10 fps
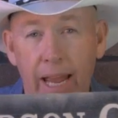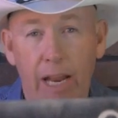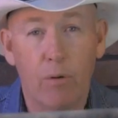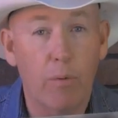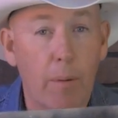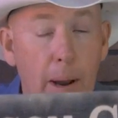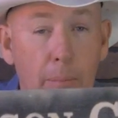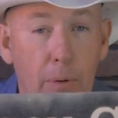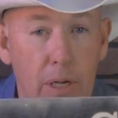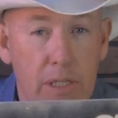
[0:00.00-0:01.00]
in
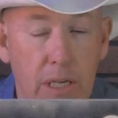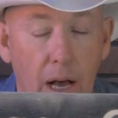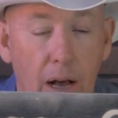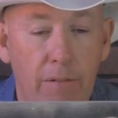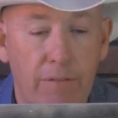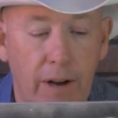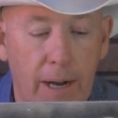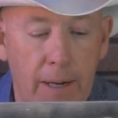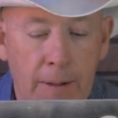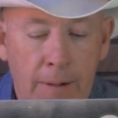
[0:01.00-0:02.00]
remembrance of uh,